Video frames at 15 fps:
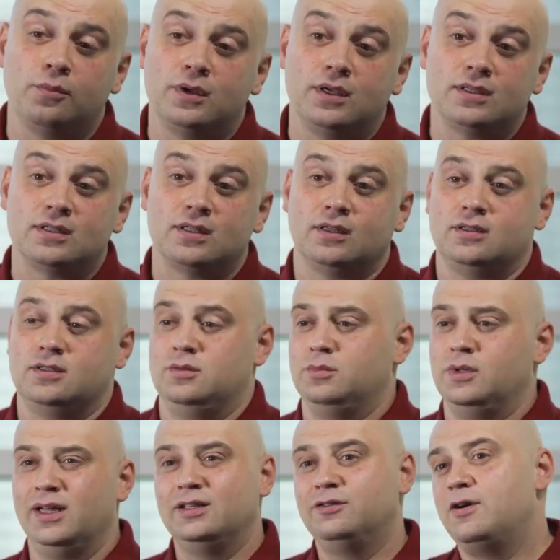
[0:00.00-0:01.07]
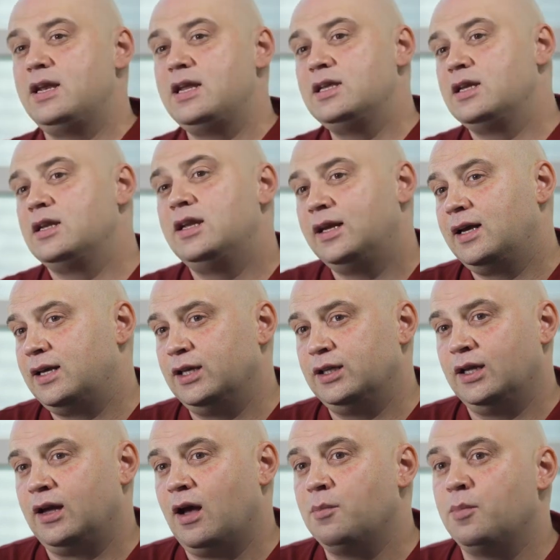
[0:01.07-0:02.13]
big business, charity
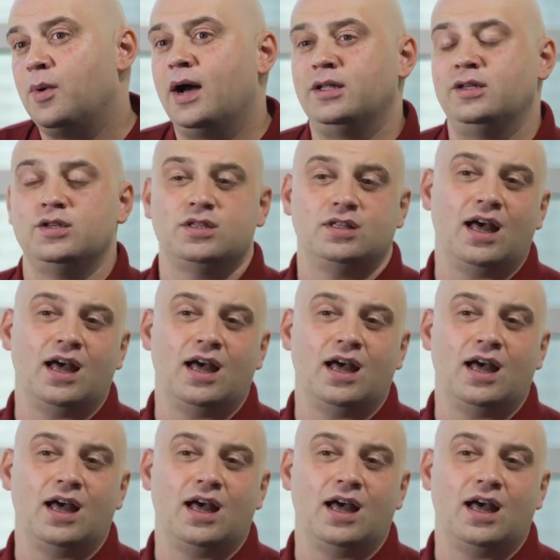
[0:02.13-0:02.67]
campaigns,